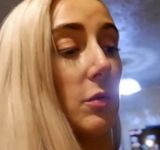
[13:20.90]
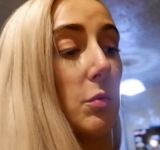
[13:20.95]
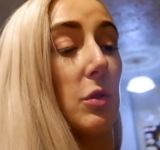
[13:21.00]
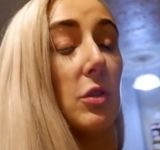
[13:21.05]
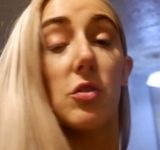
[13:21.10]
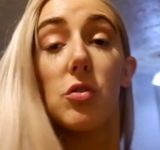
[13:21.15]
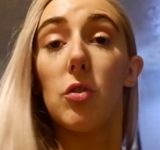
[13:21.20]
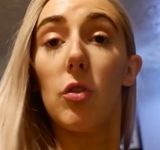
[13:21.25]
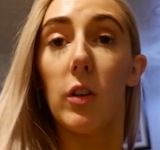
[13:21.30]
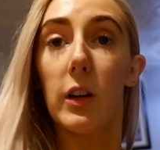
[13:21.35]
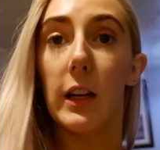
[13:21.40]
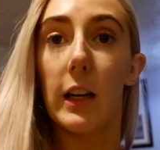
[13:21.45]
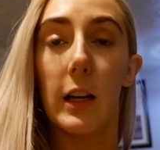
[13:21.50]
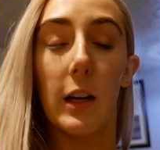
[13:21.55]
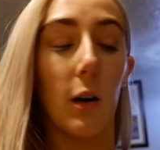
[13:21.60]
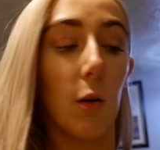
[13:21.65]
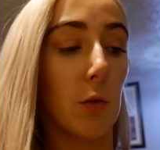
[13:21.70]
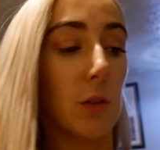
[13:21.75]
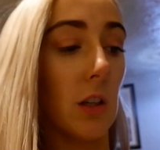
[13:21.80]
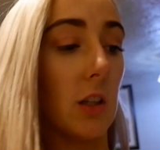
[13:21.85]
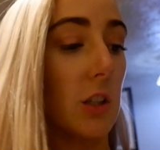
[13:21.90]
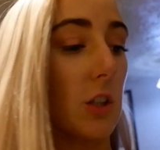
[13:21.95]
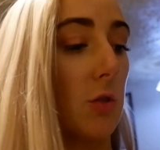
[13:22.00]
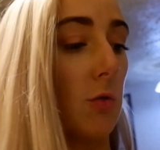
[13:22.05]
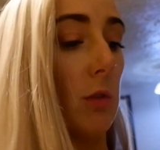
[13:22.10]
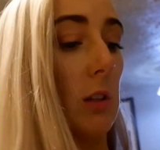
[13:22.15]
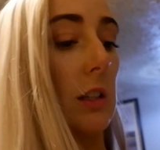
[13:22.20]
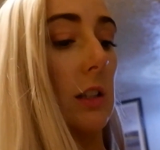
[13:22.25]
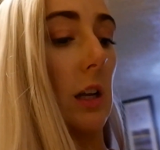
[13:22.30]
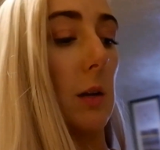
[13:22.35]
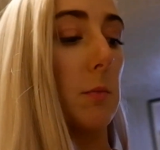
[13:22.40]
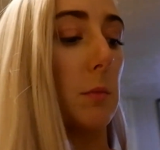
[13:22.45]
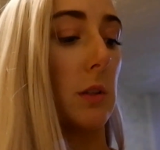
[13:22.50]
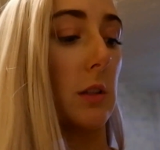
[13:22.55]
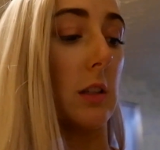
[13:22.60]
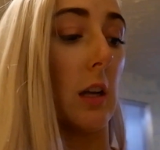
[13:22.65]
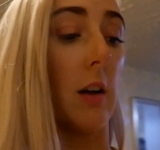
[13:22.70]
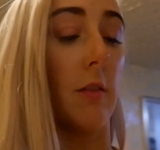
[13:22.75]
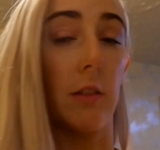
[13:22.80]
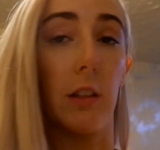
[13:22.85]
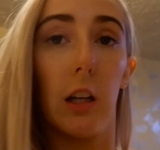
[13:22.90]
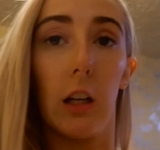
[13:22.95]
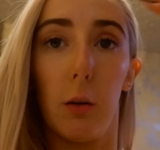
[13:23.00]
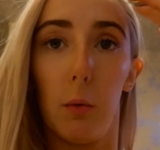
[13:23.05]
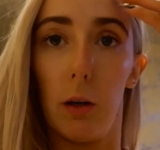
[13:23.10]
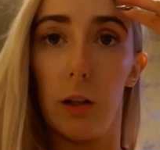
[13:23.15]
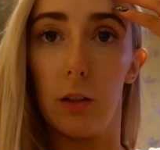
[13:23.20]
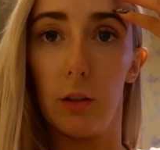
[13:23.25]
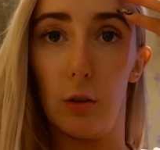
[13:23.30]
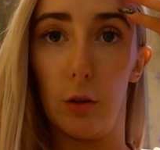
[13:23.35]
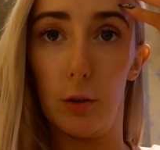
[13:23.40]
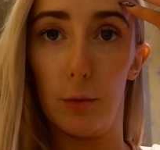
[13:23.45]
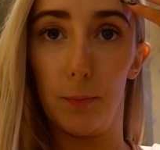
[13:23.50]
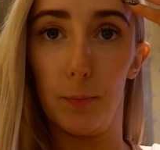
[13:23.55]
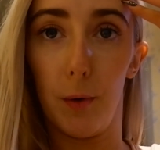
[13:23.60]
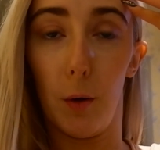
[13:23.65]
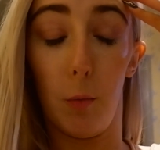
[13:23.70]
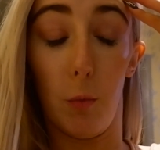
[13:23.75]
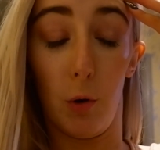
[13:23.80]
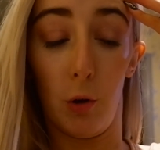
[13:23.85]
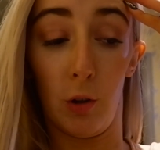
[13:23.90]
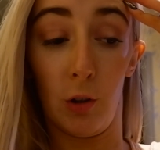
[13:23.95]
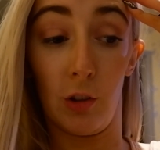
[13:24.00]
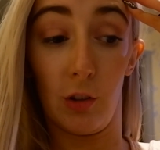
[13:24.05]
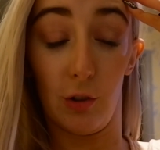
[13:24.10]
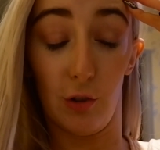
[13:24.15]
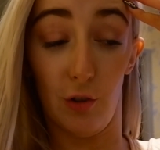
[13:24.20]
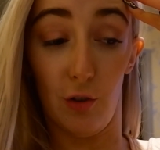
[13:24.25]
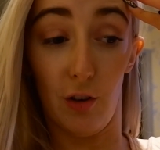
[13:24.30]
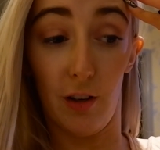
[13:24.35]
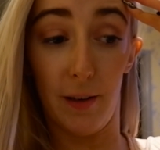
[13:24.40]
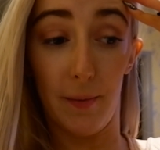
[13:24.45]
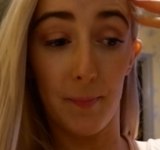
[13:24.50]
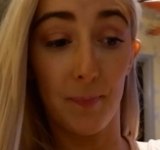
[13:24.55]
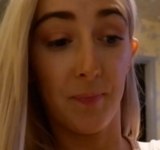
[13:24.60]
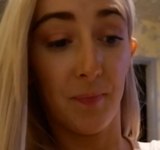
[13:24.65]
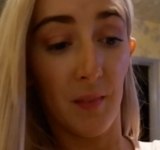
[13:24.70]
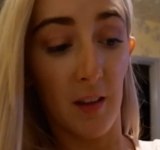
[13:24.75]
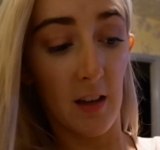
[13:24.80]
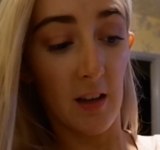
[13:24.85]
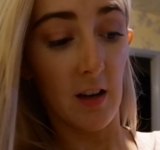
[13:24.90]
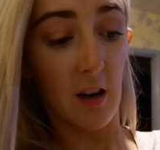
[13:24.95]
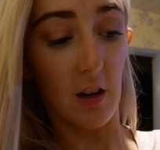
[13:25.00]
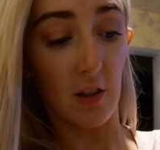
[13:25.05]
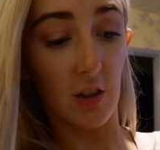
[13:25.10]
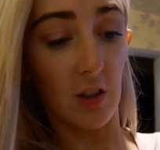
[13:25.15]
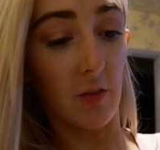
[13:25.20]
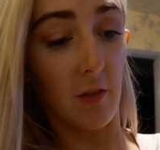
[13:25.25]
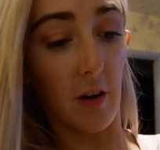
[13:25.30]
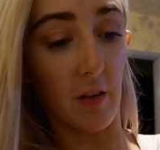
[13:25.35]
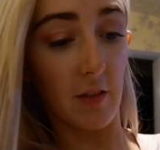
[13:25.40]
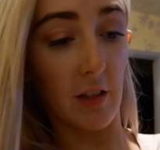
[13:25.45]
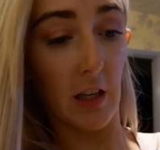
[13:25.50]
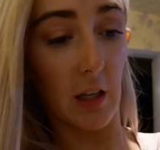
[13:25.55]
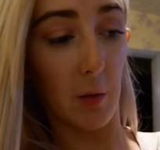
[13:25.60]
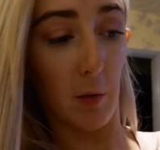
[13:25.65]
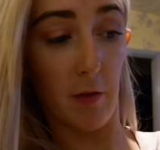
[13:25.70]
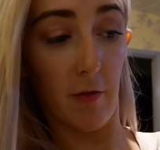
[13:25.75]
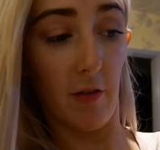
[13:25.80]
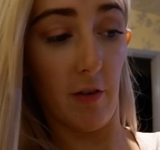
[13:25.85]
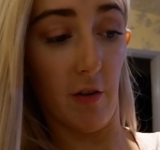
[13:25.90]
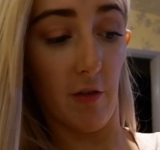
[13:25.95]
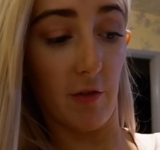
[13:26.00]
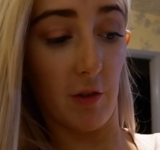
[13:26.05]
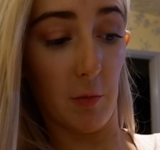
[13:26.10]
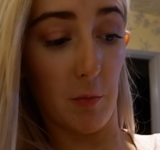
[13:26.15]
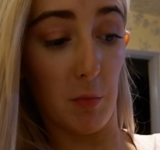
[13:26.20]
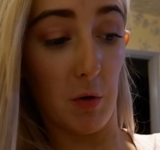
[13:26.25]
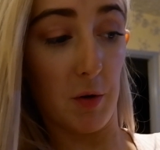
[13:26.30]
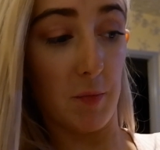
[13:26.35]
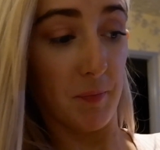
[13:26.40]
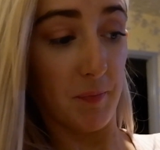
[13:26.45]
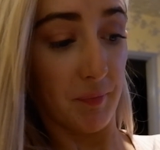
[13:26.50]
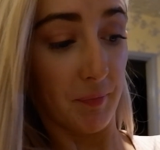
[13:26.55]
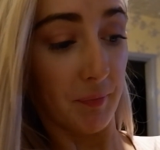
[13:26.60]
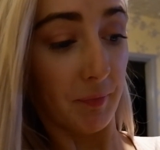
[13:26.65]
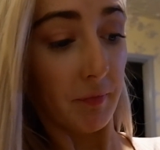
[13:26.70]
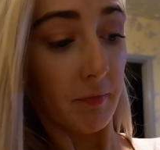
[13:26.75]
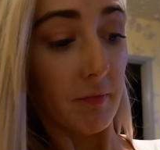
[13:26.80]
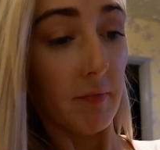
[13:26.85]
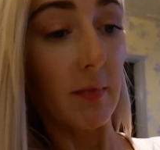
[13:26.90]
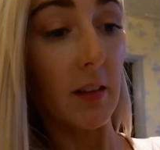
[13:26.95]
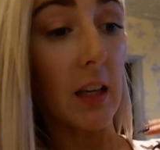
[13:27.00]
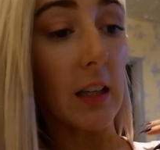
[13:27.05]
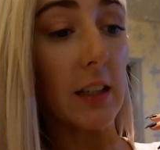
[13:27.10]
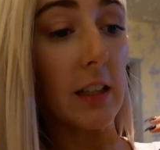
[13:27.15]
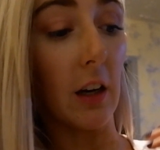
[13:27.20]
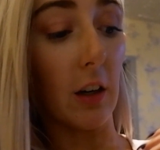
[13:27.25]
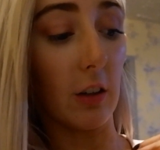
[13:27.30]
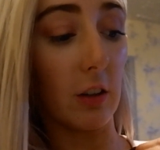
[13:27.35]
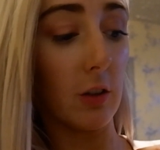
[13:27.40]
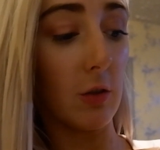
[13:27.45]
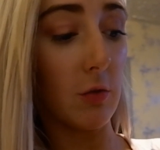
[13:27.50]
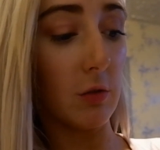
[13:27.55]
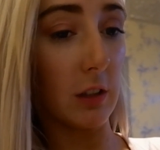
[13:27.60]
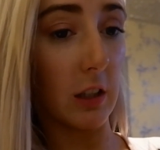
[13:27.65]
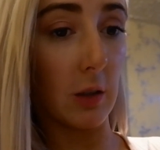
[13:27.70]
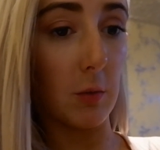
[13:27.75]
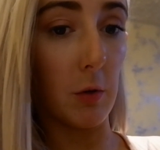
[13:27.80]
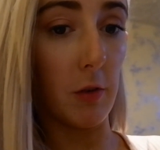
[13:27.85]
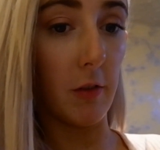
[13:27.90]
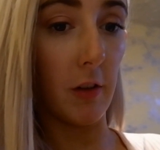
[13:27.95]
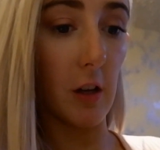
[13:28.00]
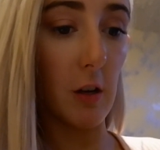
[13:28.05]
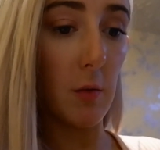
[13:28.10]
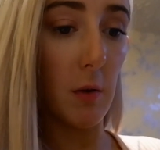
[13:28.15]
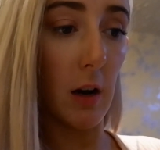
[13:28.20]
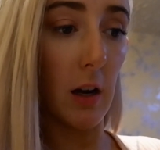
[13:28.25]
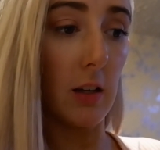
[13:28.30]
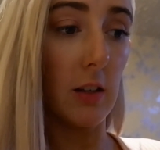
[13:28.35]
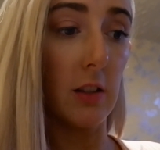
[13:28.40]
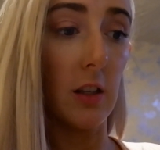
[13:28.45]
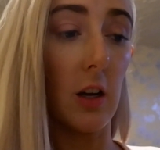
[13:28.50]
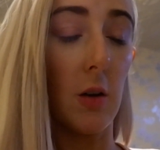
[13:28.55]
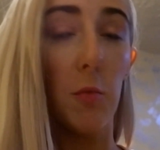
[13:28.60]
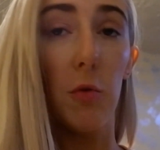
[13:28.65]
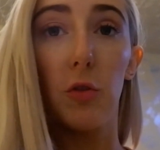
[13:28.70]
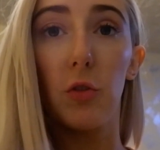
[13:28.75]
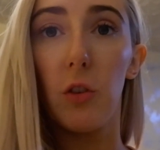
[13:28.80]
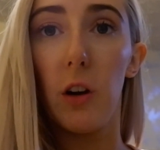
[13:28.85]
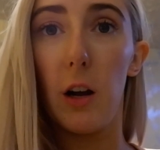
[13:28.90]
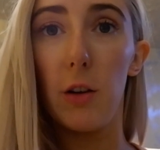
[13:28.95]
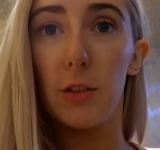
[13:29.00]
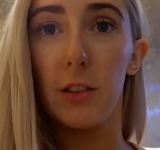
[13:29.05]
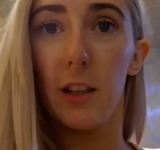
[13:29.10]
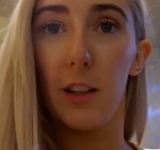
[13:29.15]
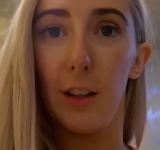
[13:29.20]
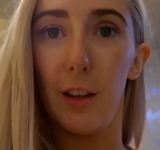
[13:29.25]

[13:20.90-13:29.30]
I would try it. I was actually really tempted to have a takeaway tonight, I'm not going to deny it. I don't even have takeaways very often, but yeah, I'm going to cook dinner with you, and we'll try it out